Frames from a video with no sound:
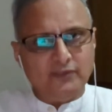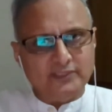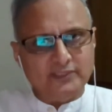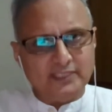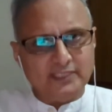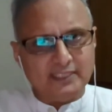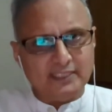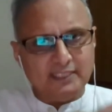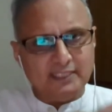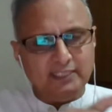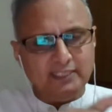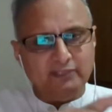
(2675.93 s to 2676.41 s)

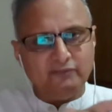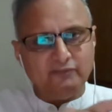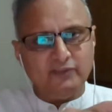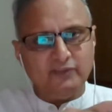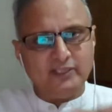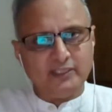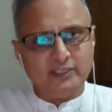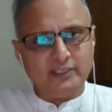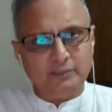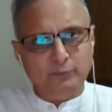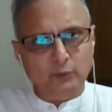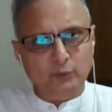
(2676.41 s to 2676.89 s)
physically
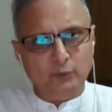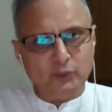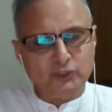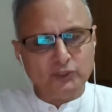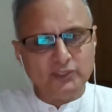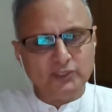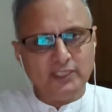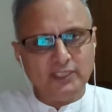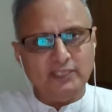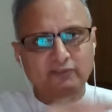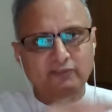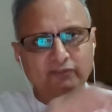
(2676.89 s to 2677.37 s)
fit,
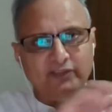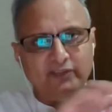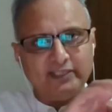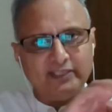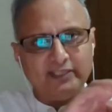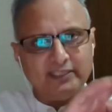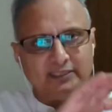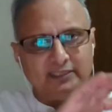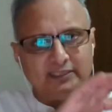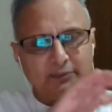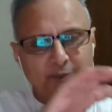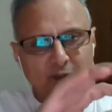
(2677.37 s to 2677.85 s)
emotionally
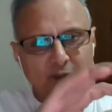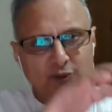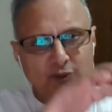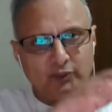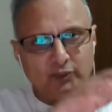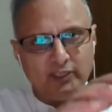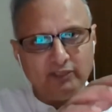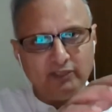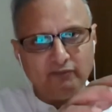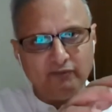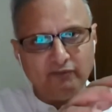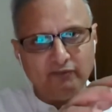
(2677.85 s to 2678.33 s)
fit, and
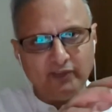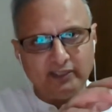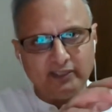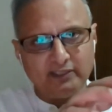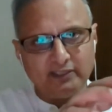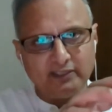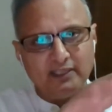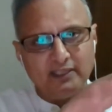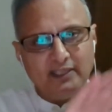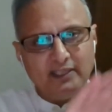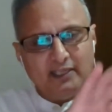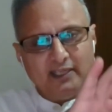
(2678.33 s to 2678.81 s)
spiritually
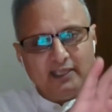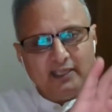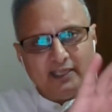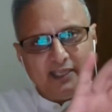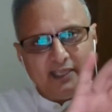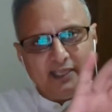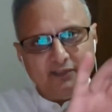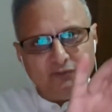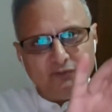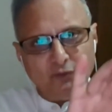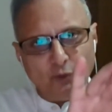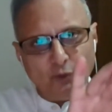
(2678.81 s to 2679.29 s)
fit,
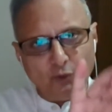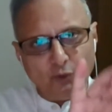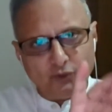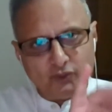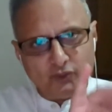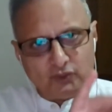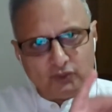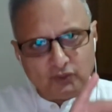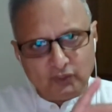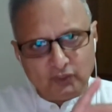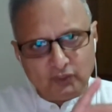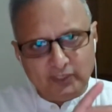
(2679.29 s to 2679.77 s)
if
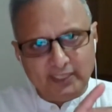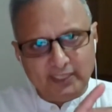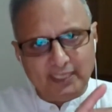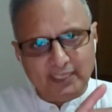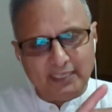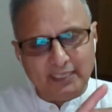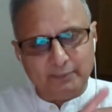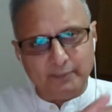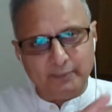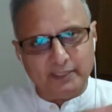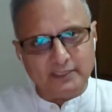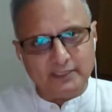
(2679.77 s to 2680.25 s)
those three
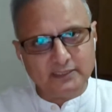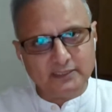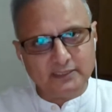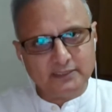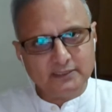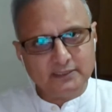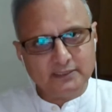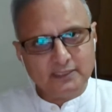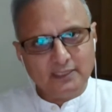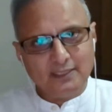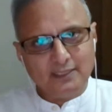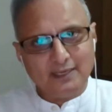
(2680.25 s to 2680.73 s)

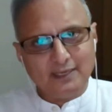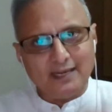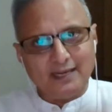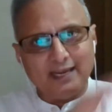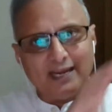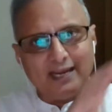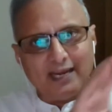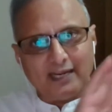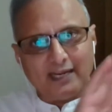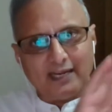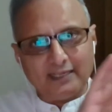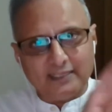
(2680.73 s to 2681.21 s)
elements
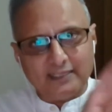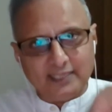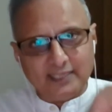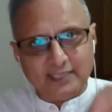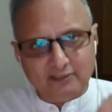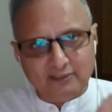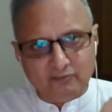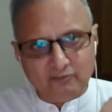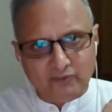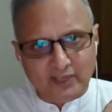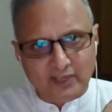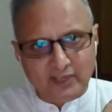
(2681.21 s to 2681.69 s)
are
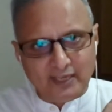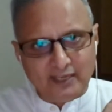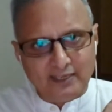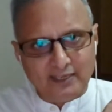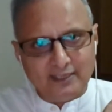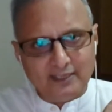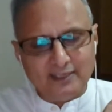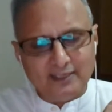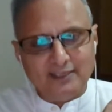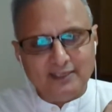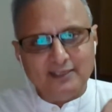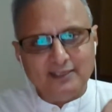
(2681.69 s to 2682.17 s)
done well,
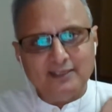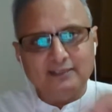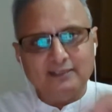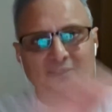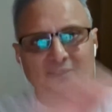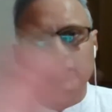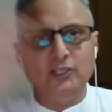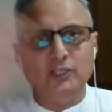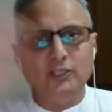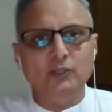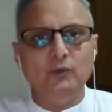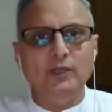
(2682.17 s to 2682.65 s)

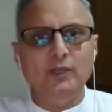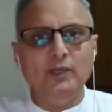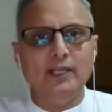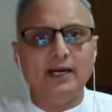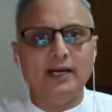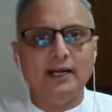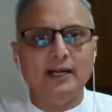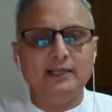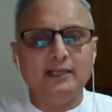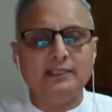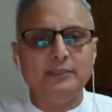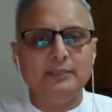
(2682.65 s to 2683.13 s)
then you will
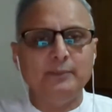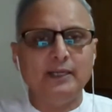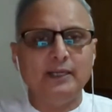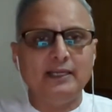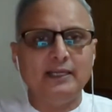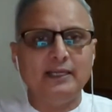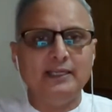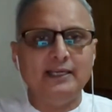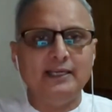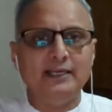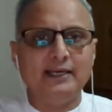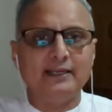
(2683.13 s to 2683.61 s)

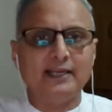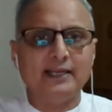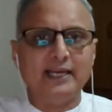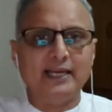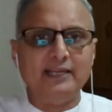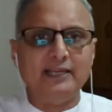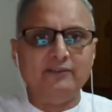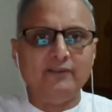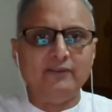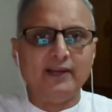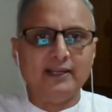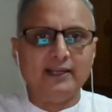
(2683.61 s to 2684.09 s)
ultimately
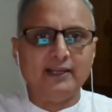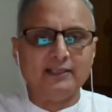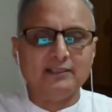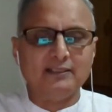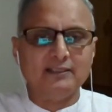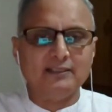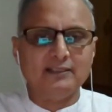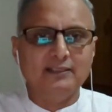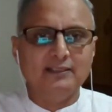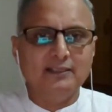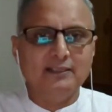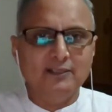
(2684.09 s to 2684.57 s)
arrive at
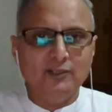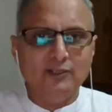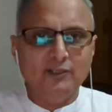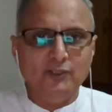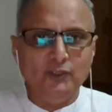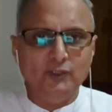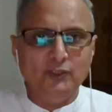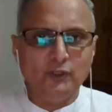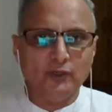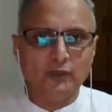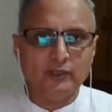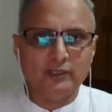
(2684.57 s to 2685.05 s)

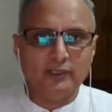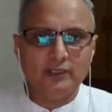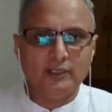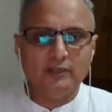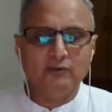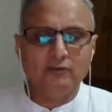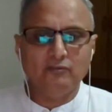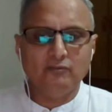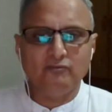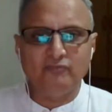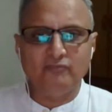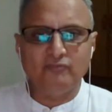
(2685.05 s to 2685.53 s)
your
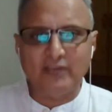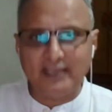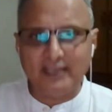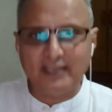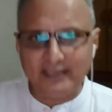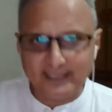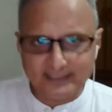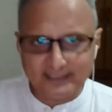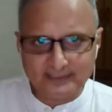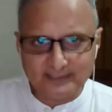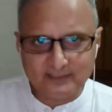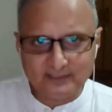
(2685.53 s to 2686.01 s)

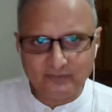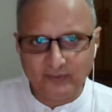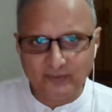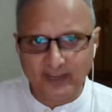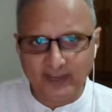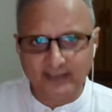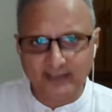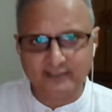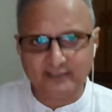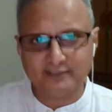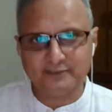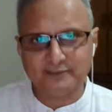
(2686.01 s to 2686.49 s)
wellness
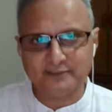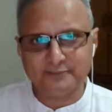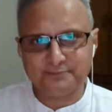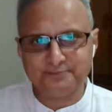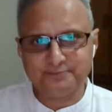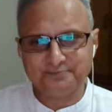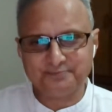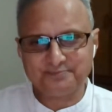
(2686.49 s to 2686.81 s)
factor.